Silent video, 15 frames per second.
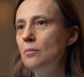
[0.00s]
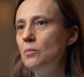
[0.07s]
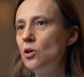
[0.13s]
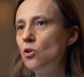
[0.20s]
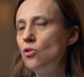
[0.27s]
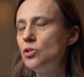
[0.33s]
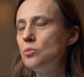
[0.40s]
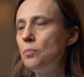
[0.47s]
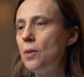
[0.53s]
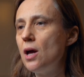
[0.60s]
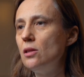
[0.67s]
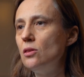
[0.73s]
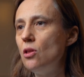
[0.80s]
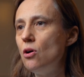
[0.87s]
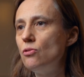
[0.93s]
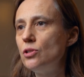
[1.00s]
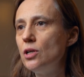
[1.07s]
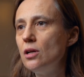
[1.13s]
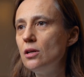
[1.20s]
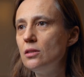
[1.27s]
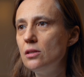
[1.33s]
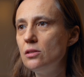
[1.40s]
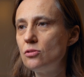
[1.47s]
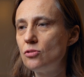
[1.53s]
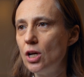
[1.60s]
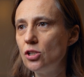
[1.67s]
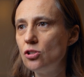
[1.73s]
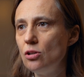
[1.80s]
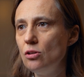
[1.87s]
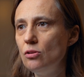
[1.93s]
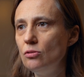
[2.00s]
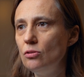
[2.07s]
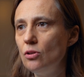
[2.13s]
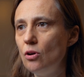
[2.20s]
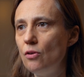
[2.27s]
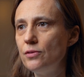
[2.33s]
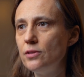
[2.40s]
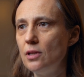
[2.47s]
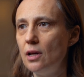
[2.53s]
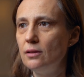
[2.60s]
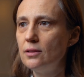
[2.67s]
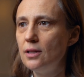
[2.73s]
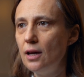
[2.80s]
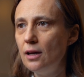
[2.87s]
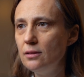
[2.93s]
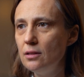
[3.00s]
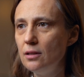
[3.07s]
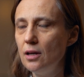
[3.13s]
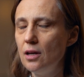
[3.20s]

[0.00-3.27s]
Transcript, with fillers: because by lowering the threshold of cell death,